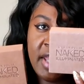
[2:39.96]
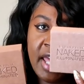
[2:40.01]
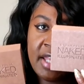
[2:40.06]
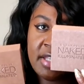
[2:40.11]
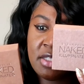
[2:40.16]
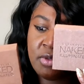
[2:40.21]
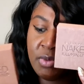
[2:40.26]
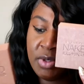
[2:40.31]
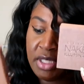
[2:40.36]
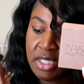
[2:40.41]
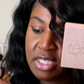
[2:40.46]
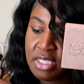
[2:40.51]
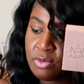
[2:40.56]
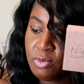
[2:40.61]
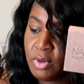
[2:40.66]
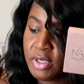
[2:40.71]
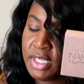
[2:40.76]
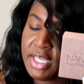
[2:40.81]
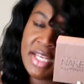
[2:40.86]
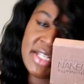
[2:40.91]
that's what
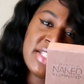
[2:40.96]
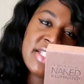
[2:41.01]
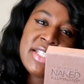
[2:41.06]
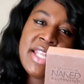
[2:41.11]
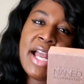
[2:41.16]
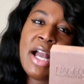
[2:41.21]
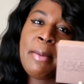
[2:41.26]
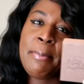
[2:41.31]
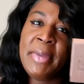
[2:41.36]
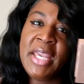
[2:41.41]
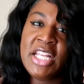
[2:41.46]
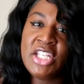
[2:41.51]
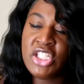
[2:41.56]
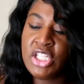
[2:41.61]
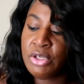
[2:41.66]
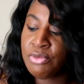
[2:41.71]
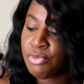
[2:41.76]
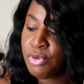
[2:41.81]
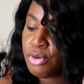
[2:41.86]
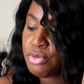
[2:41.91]
this one is it's like a
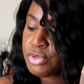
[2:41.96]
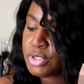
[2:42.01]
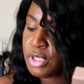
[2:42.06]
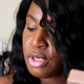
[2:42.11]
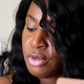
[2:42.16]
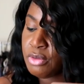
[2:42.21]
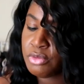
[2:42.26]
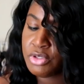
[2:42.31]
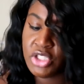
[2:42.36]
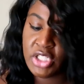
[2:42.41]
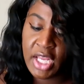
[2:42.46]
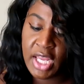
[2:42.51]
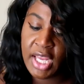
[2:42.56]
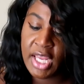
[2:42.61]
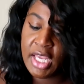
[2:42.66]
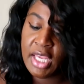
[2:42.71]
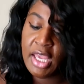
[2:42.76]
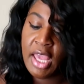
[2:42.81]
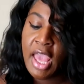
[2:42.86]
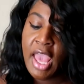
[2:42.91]
peachy rose gold
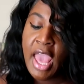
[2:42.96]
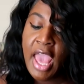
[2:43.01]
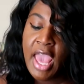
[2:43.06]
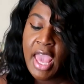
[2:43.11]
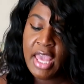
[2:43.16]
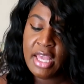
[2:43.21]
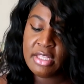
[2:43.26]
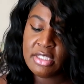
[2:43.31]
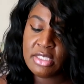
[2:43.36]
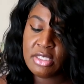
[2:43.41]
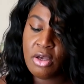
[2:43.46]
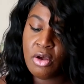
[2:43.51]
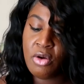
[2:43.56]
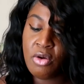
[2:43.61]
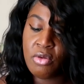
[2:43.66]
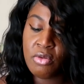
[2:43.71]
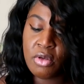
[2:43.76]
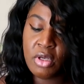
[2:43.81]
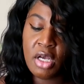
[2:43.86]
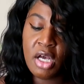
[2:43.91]
shade and
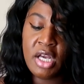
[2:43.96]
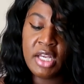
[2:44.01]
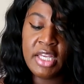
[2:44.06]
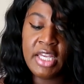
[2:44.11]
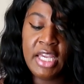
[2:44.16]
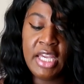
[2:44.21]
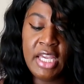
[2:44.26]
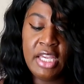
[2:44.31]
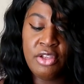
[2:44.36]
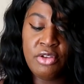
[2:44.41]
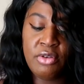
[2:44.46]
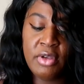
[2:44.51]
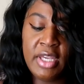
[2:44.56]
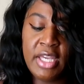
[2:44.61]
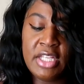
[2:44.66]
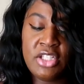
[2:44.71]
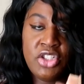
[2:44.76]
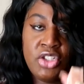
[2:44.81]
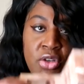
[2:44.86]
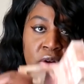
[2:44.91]
so again you
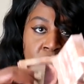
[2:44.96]
get